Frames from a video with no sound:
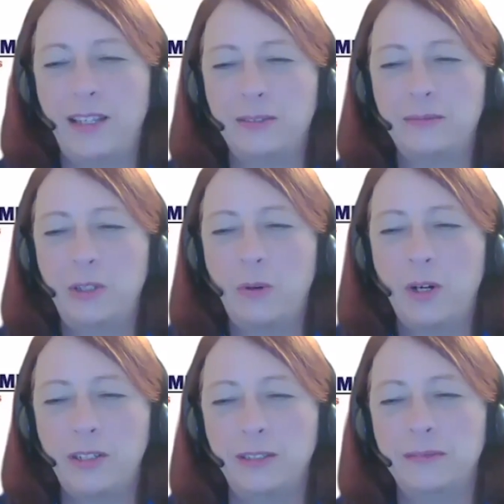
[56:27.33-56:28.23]
you. You
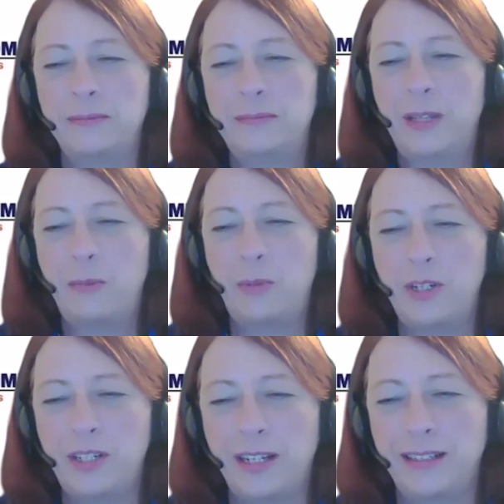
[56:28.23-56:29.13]
are too. I thank
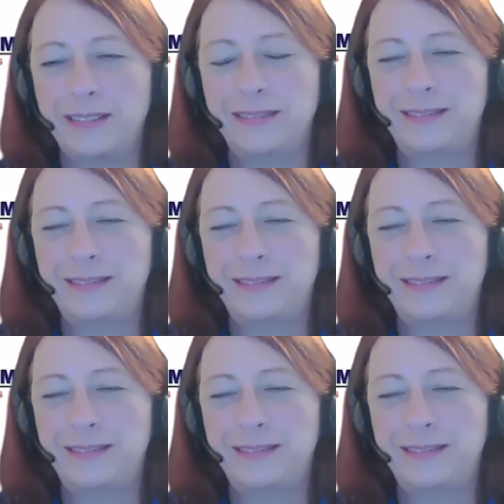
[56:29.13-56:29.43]
appreciate you. it.